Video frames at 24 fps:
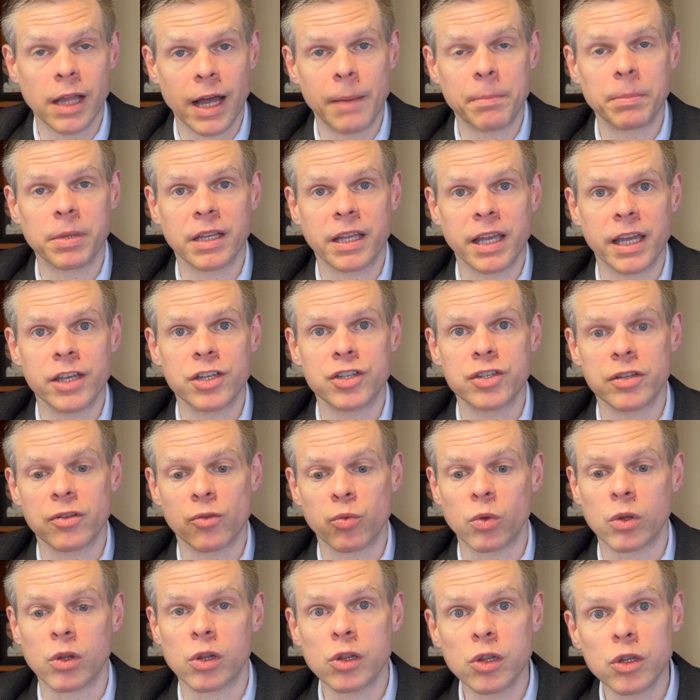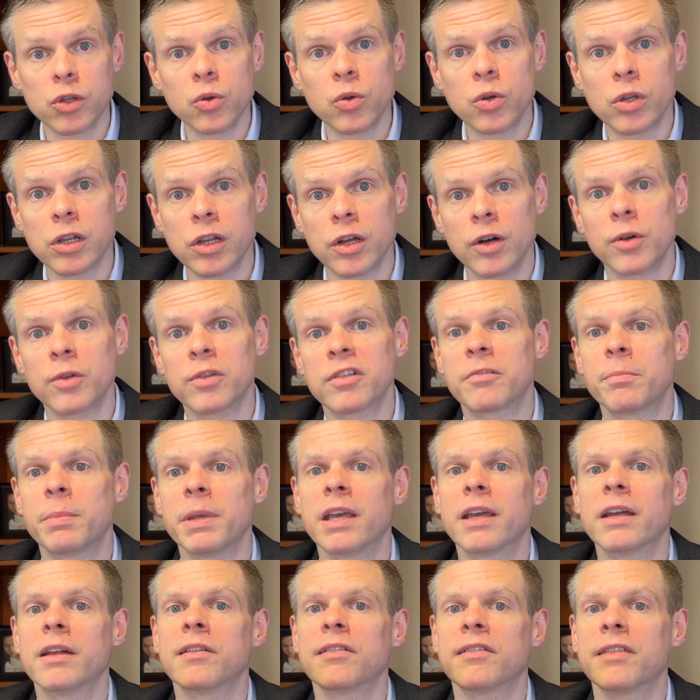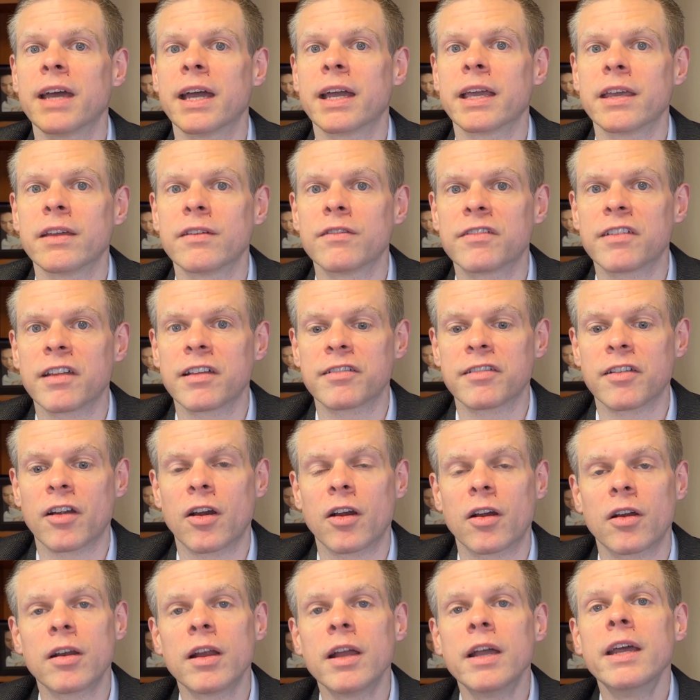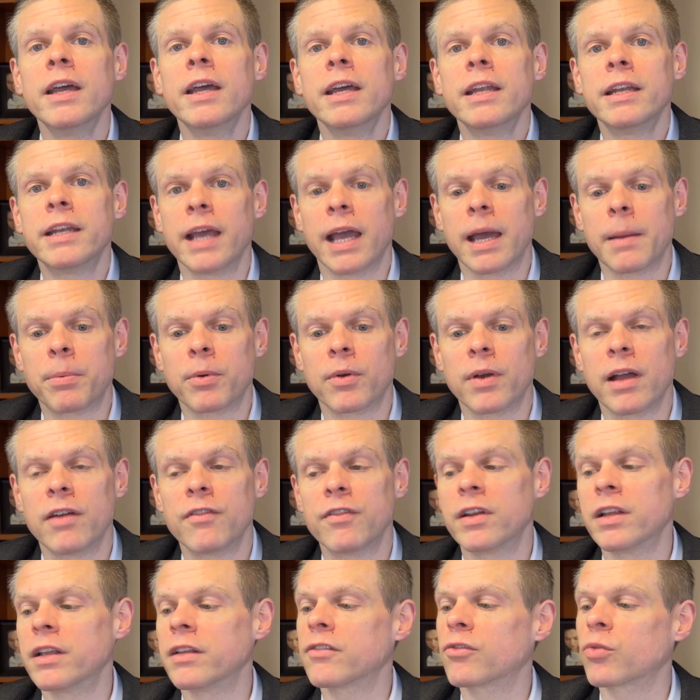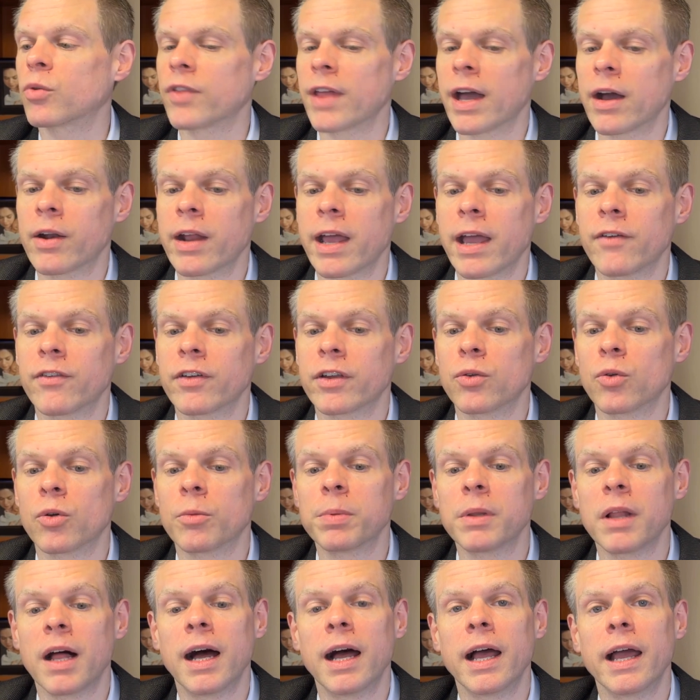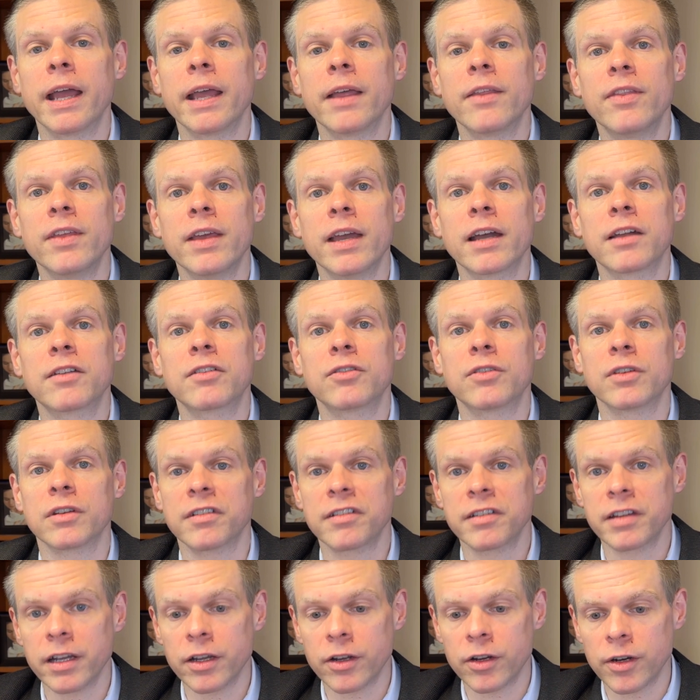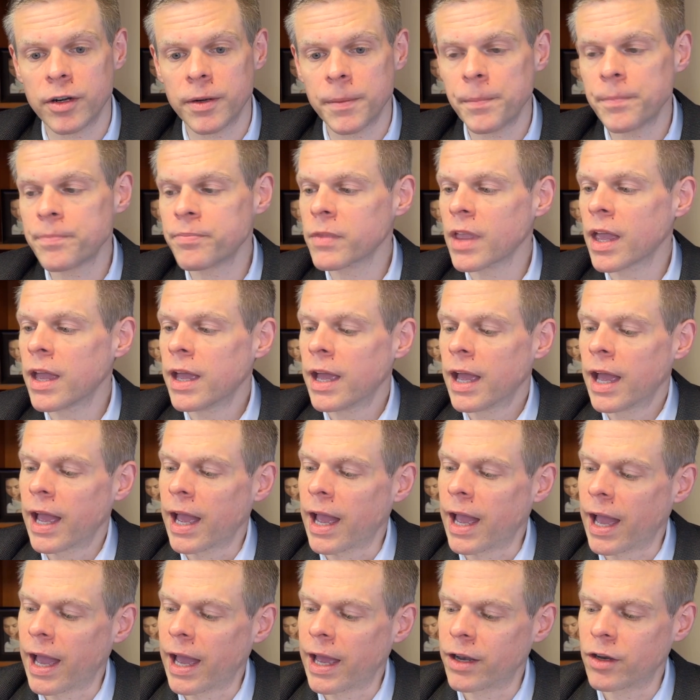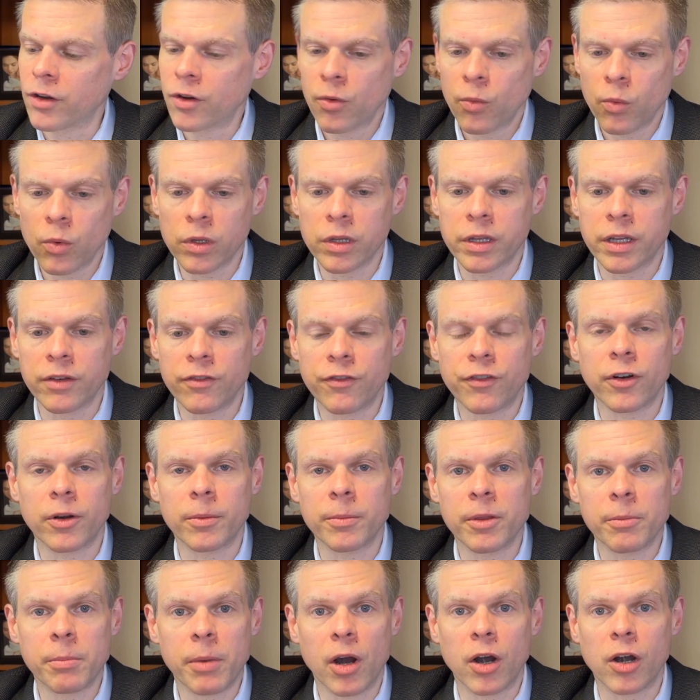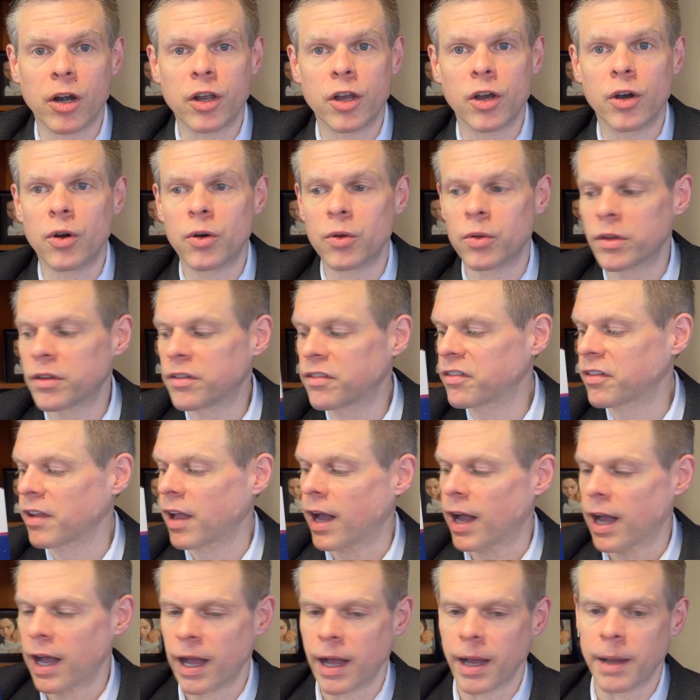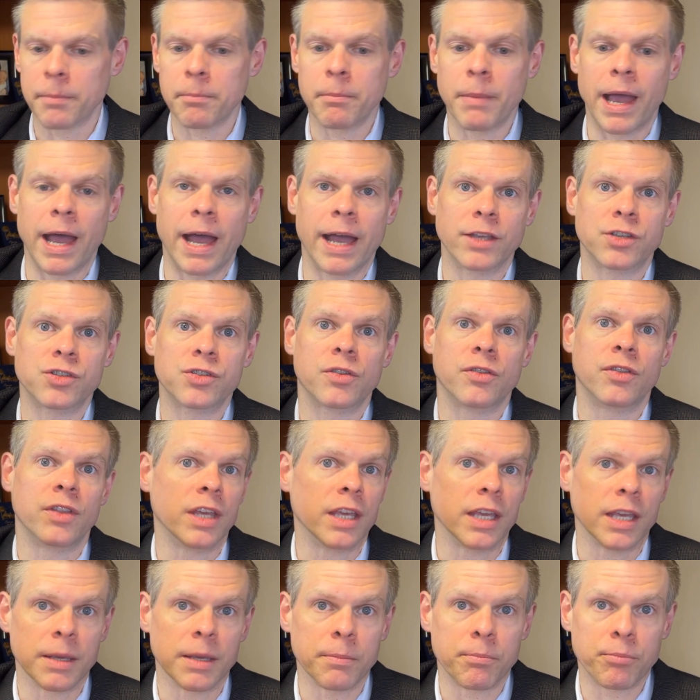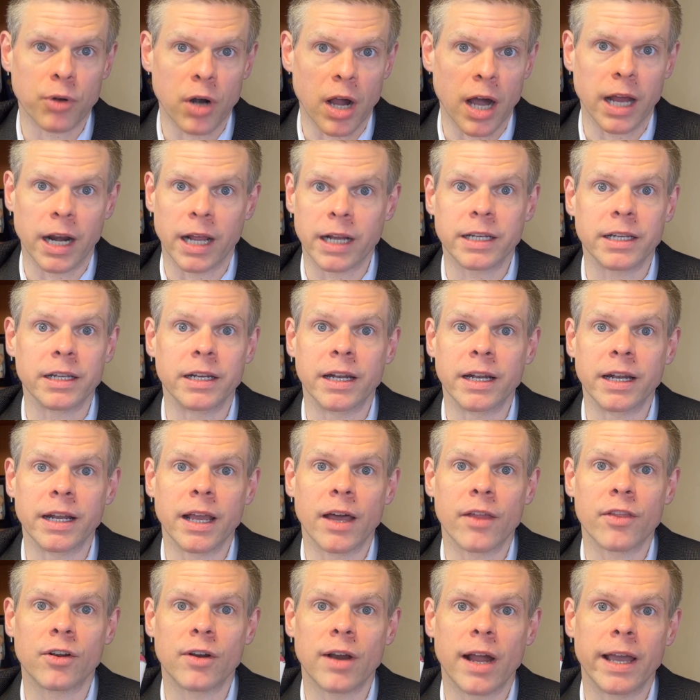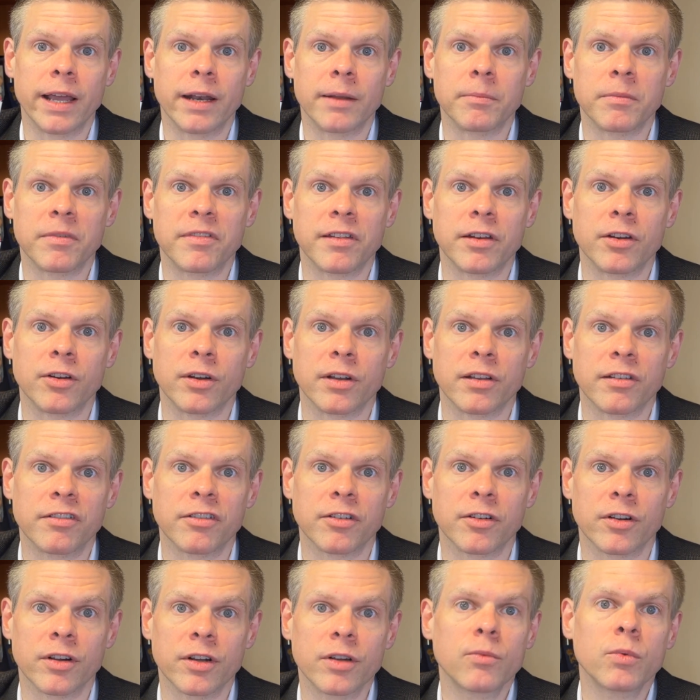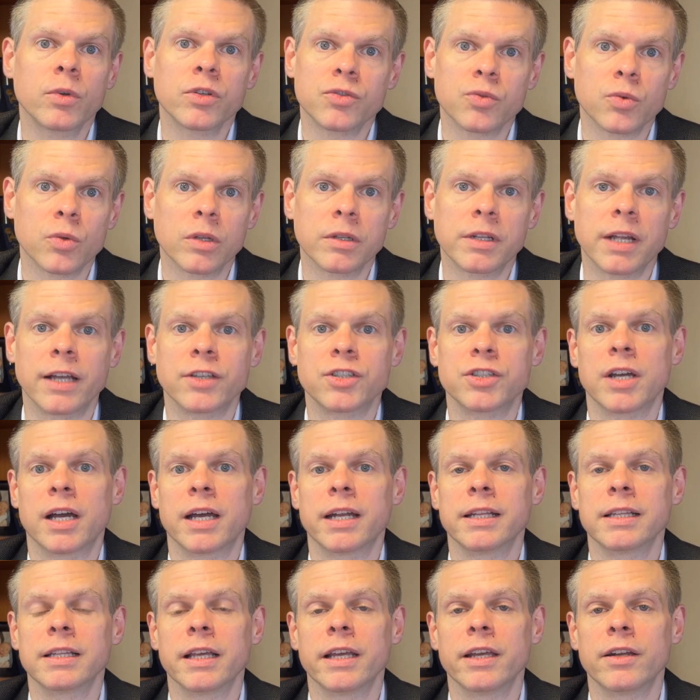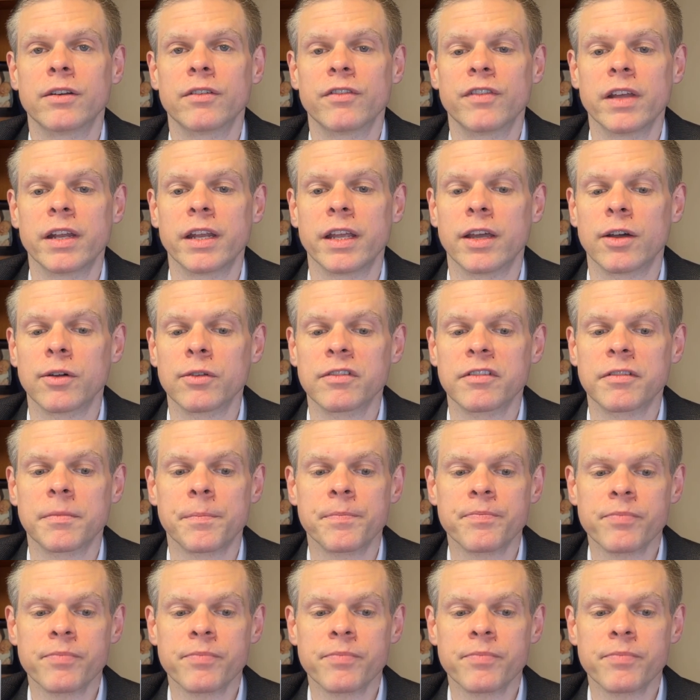applications will glue closed because that gives us our tamper evidence without having to apply the extra sticker. And we'll confirm the barcodes match the product and any other items that are inserted, which we'll touch on in later videos.